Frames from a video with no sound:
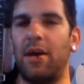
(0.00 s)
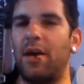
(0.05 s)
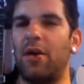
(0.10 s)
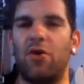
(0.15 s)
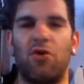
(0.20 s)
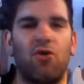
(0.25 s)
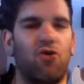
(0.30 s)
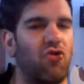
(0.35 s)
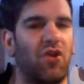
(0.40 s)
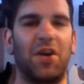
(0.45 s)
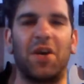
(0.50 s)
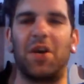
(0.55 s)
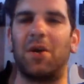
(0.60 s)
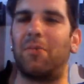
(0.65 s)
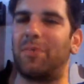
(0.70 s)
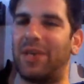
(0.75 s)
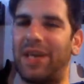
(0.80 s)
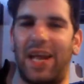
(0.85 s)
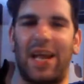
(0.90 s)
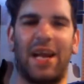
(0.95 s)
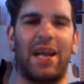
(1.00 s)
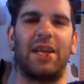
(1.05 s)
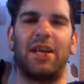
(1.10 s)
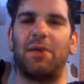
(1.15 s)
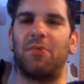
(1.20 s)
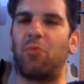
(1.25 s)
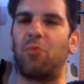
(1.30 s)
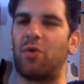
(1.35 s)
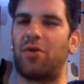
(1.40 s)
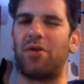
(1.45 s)
straight up gainy,
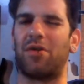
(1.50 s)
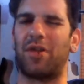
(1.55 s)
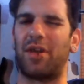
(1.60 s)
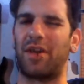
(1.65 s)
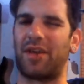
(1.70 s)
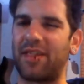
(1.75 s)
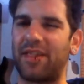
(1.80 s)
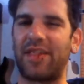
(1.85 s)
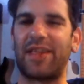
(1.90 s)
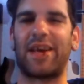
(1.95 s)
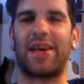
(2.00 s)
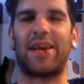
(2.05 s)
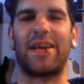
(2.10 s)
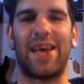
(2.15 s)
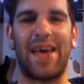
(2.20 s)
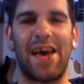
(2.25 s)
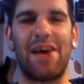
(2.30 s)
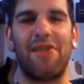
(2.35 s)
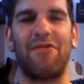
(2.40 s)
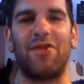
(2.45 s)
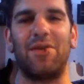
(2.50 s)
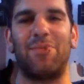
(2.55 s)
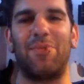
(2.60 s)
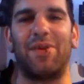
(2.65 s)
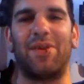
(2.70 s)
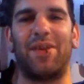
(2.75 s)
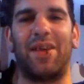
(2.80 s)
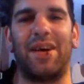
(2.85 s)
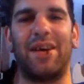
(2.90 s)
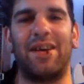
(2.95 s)
which is like sick and heavy,
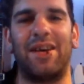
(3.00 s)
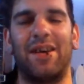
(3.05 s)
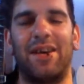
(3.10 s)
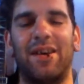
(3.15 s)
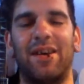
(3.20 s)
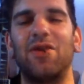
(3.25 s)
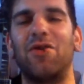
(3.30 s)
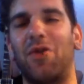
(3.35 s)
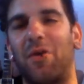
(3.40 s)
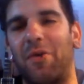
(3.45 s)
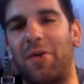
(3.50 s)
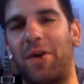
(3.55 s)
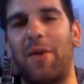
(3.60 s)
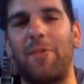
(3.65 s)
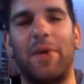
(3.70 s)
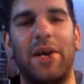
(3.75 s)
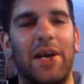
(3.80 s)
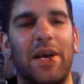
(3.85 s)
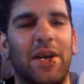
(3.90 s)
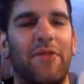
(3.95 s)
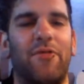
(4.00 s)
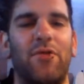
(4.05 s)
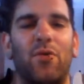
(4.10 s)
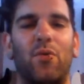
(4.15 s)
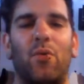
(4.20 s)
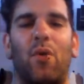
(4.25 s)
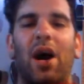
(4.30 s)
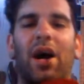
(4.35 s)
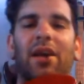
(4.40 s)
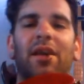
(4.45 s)
but like, you know what I mean, if you
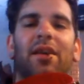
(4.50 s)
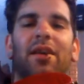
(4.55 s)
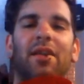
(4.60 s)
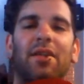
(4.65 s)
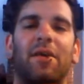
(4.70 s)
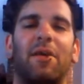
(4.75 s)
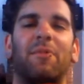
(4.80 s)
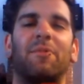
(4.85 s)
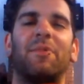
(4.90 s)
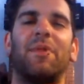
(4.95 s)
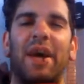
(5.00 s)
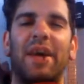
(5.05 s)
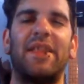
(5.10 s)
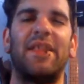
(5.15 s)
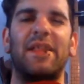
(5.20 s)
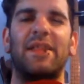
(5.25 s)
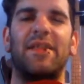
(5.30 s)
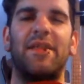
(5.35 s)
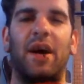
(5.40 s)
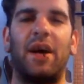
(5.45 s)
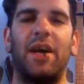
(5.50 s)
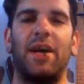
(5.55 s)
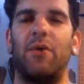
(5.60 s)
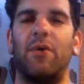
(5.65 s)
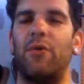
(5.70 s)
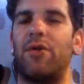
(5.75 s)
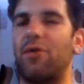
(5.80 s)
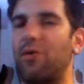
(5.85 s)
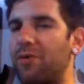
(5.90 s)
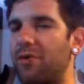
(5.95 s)
want something nice and tight,
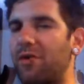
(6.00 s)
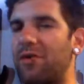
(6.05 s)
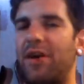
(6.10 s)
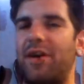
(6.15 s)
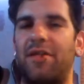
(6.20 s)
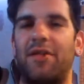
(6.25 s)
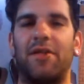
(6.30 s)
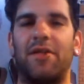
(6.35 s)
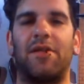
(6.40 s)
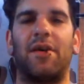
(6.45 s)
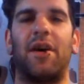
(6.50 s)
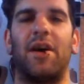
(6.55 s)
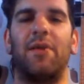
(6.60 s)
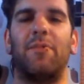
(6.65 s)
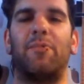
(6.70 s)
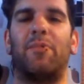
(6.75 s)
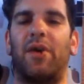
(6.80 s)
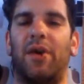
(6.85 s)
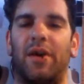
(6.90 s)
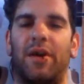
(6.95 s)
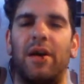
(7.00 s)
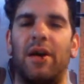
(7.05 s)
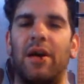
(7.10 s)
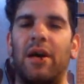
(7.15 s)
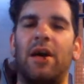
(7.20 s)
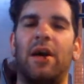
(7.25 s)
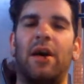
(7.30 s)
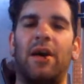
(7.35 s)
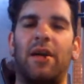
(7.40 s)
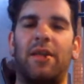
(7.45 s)
which those are nice and tight, but
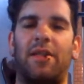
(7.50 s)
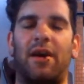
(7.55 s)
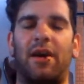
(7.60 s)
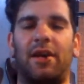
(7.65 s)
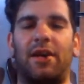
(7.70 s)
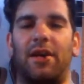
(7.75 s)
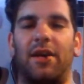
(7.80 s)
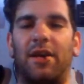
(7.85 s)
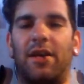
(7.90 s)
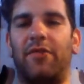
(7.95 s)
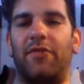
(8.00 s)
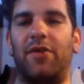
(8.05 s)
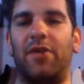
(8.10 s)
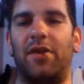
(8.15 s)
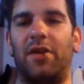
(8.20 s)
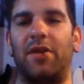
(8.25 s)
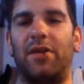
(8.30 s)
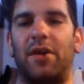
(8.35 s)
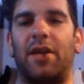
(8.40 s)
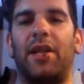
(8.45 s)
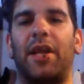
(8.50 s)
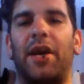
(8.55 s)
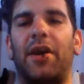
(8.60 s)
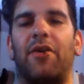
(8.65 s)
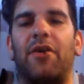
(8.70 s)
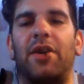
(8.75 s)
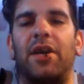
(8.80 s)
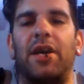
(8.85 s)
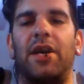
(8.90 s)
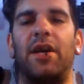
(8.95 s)
it's not going to give you the
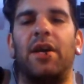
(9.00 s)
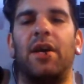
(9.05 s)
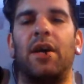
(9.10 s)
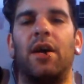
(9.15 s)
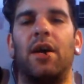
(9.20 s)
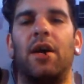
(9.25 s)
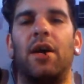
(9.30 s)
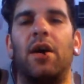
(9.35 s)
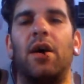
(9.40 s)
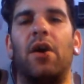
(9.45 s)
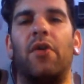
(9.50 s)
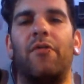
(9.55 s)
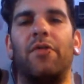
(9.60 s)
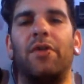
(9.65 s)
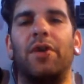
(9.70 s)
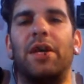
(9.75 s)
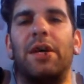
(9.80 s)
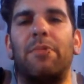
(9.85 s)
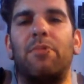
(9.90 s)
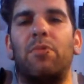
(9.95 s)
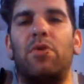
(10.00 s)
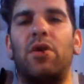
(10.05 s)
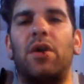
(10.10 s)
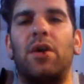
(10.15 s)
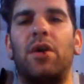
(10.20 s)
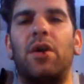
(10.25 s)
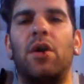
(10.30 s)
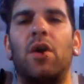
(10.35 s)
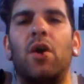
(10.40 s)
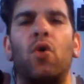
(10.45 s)
clarity of an
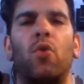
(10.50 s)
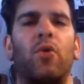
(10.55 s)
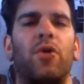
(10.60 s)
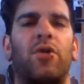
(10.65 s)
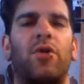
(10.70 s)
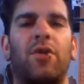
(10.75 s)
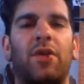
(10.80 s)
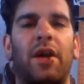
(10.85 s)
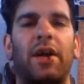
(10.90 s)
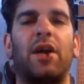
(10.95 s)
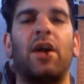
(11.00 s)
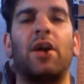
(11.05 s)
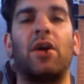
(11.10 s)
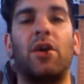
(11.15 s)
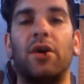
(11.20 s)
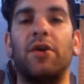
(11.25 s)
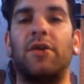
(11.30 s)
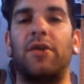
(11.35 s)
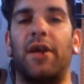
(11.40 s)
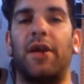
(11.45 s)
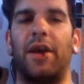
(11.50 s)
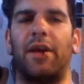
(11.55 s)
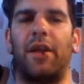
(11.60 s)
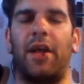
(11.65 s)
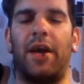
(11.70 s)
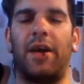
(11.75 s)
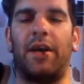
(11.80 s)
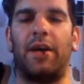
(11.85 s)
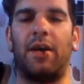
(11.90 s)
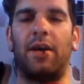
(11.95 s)
EMG, which is like a good thing.
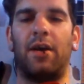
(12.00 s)
Like,